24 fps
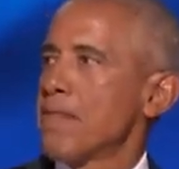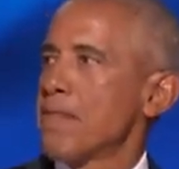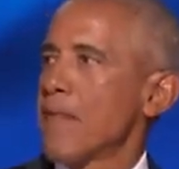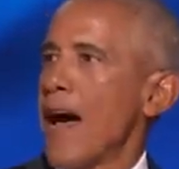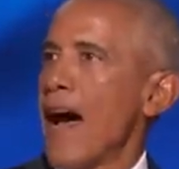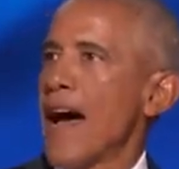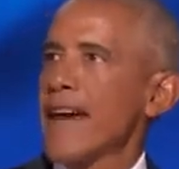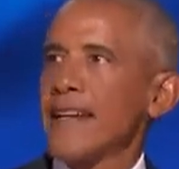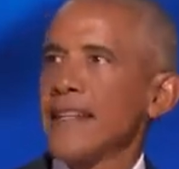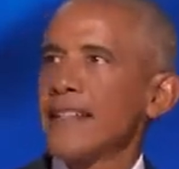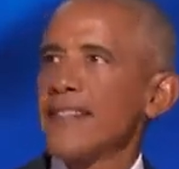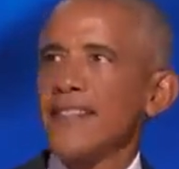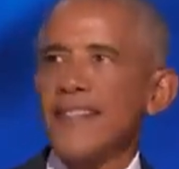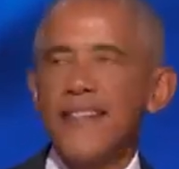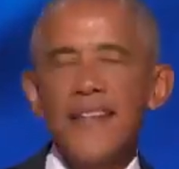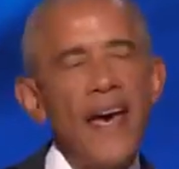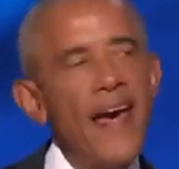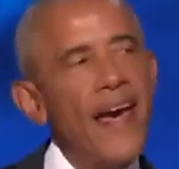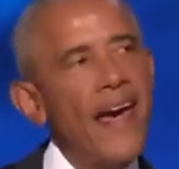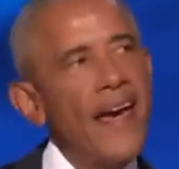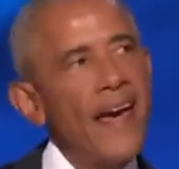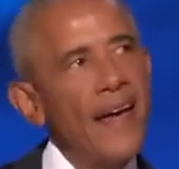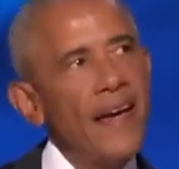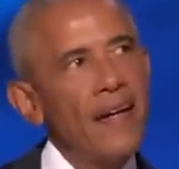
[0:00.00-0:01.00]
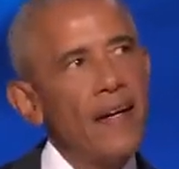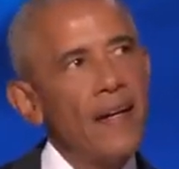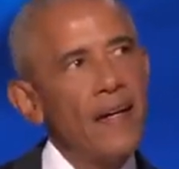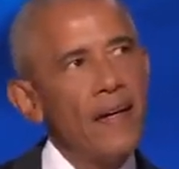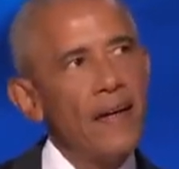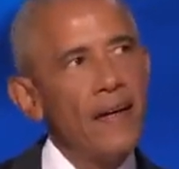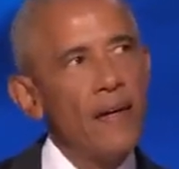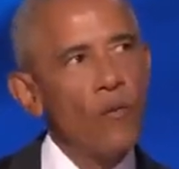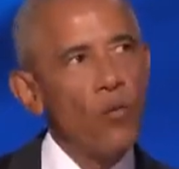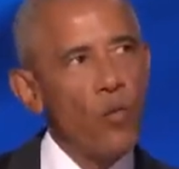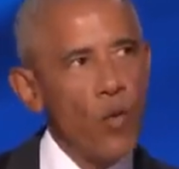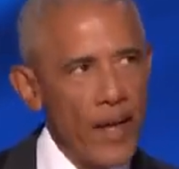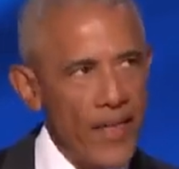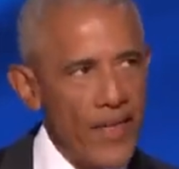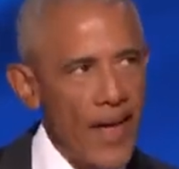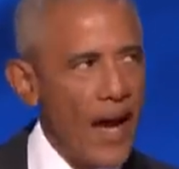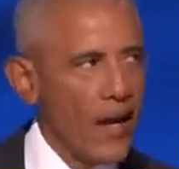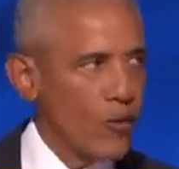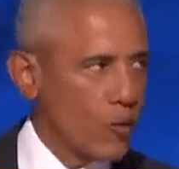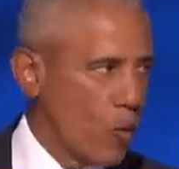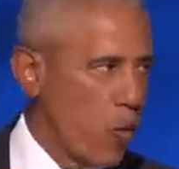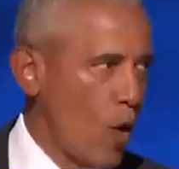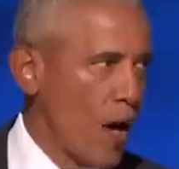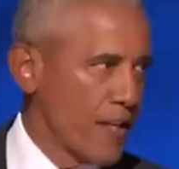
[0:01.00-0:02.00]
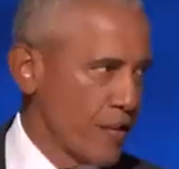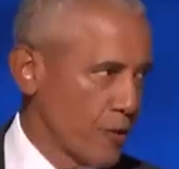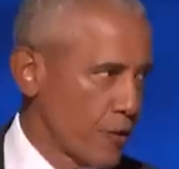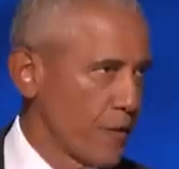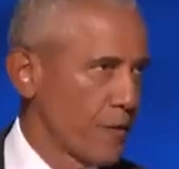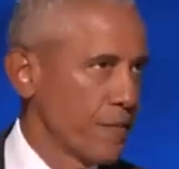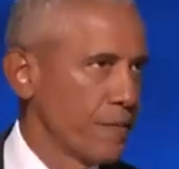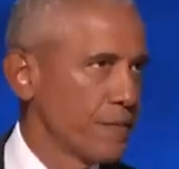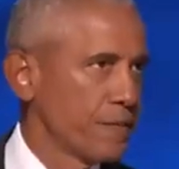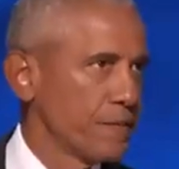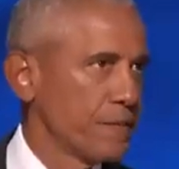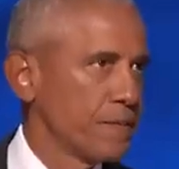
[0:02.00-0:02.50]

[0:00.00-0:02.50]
I can say without question